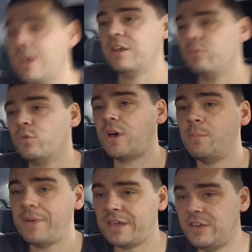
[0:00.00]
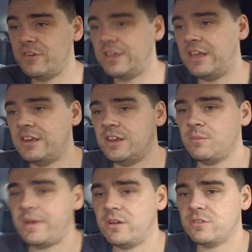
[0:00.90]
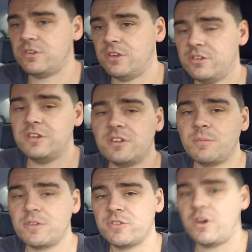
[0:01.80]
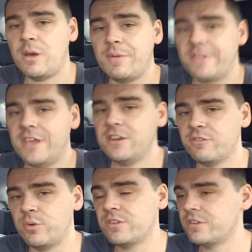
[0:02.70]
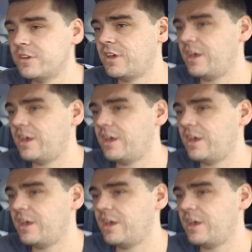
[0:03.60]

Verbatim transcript: And we'll come back here again in about uh, six months' time at the end of winter.